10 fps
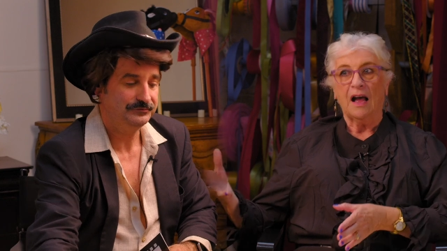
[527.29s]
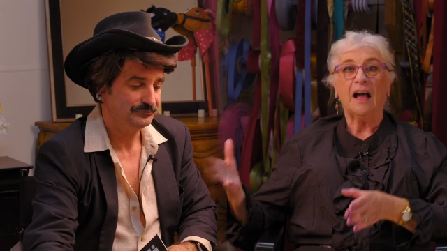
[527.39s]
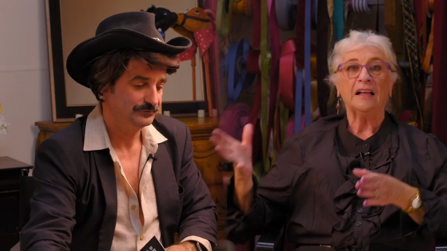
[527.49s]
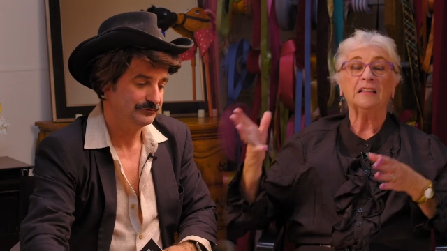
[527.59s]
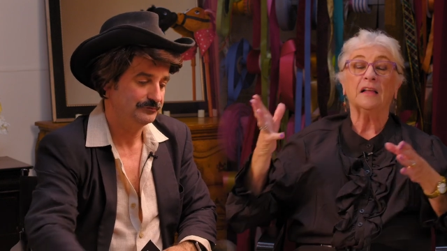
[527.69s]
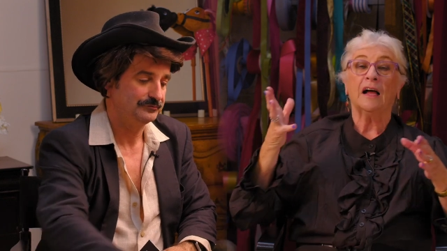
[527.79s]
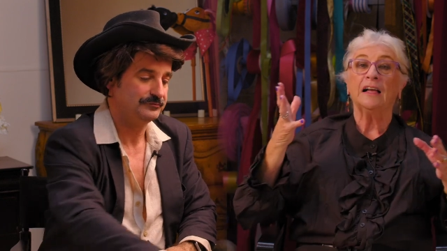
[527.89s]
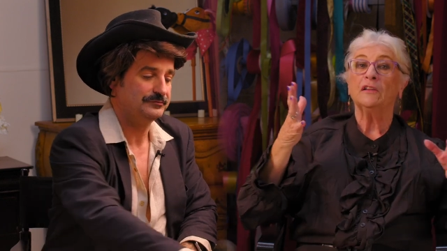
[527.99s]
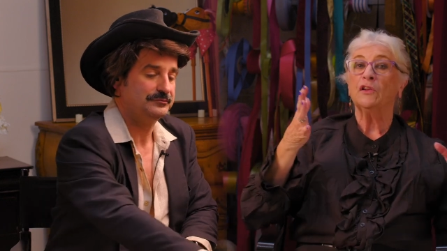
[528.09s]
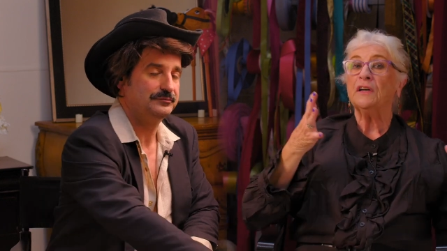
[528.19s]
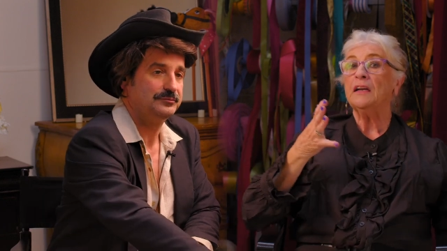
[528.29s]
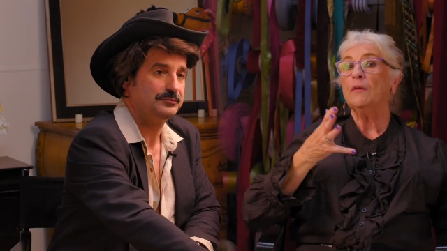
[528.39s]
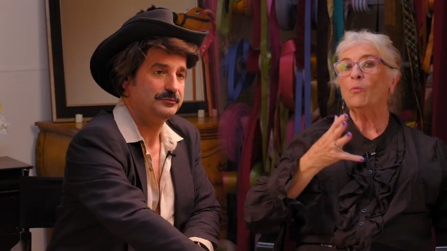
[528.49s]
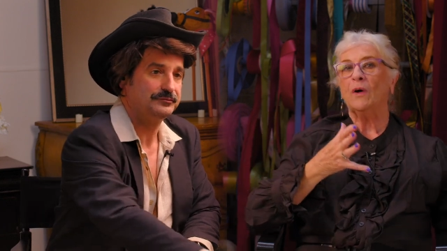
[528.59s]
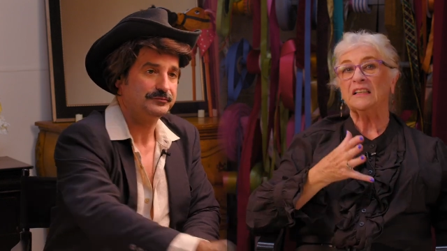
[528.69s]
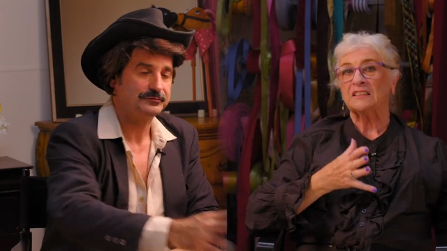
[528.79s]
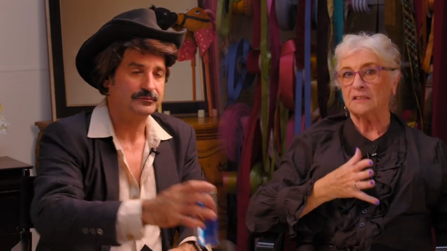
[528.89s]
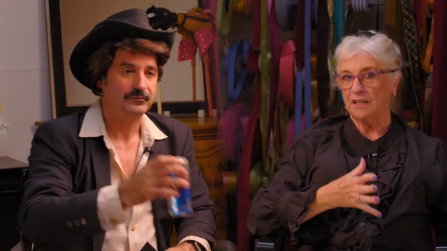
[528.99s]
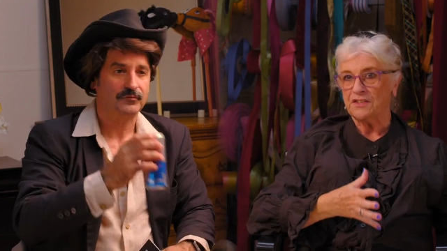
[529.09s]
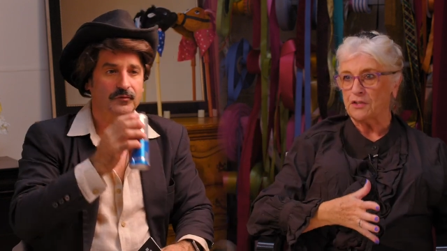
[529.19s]
Speaker 1: I, I look at it what it's
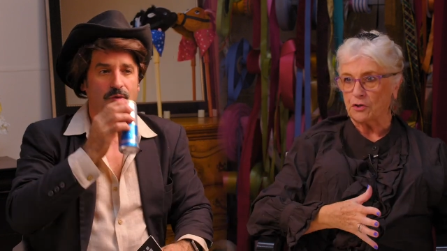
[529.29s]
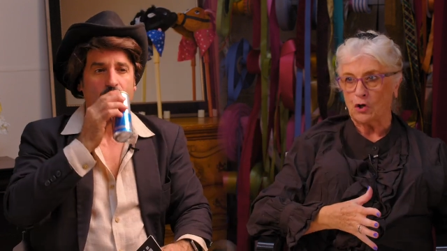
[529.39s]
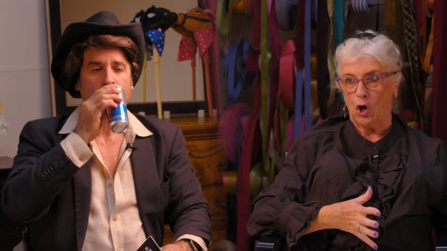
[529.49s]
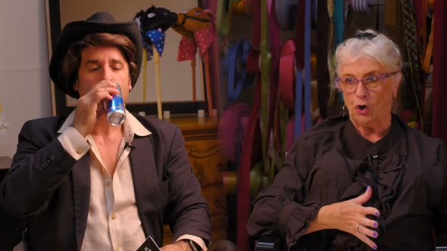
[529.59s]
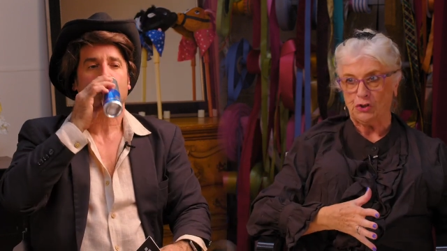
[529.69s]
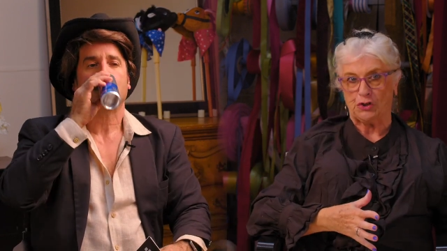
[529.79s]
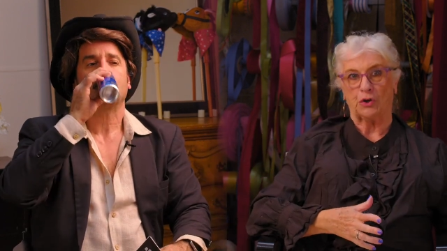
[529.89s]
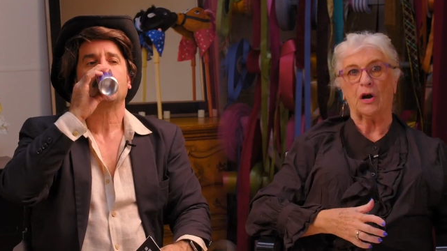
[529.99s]
done to the culture.